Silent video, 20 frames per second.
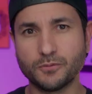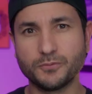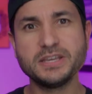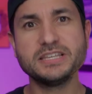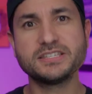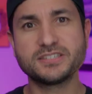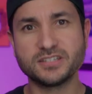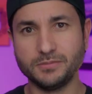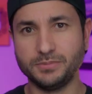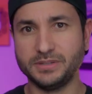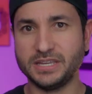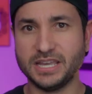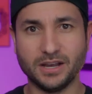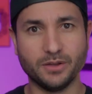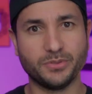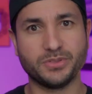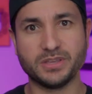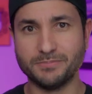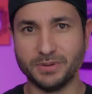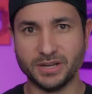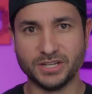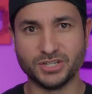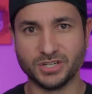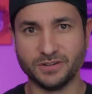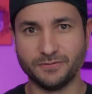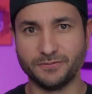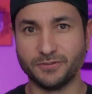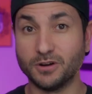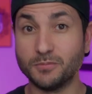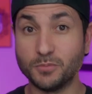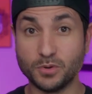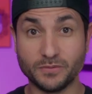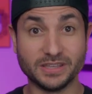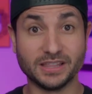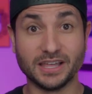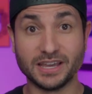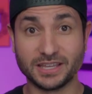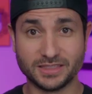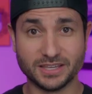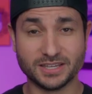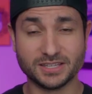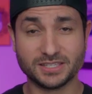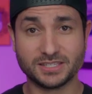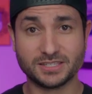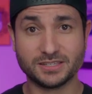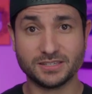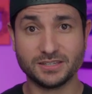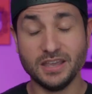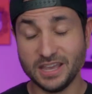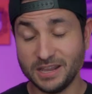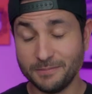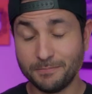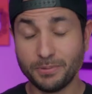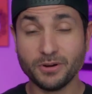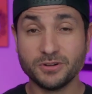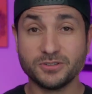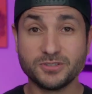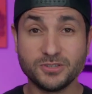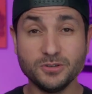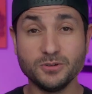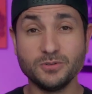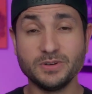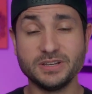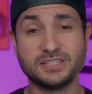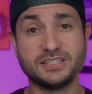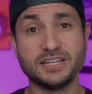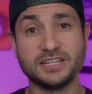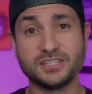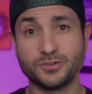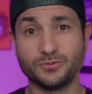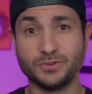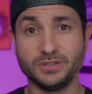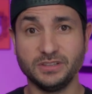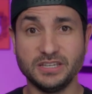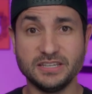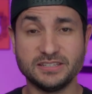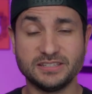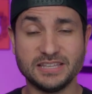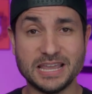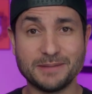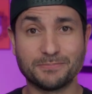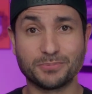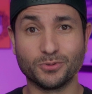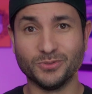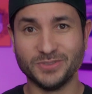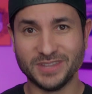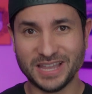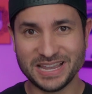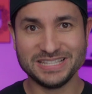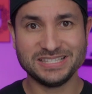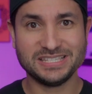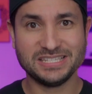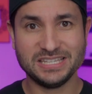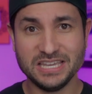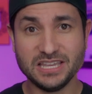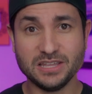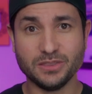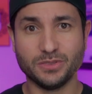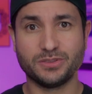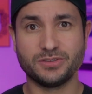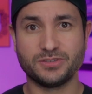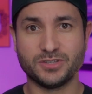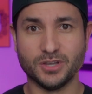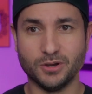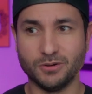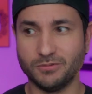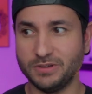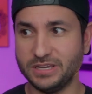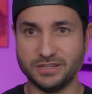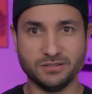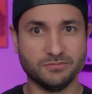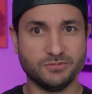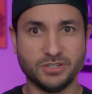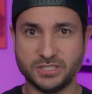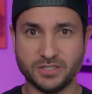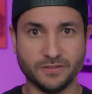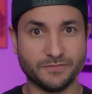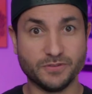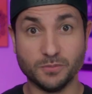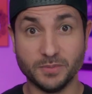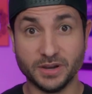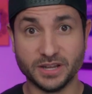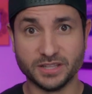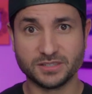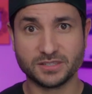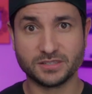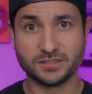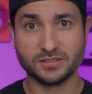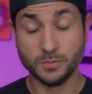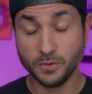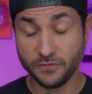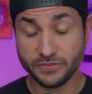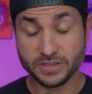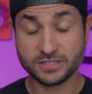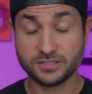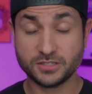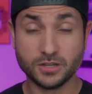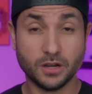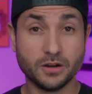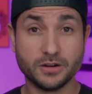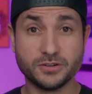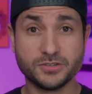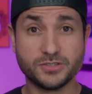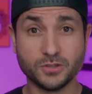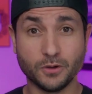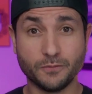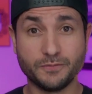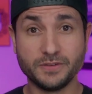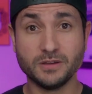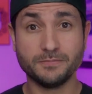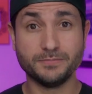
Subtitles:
reasonably healthy budget for a movie like this. And part 2 is set to release April 19th, so in just a few months. The movie stars Sofia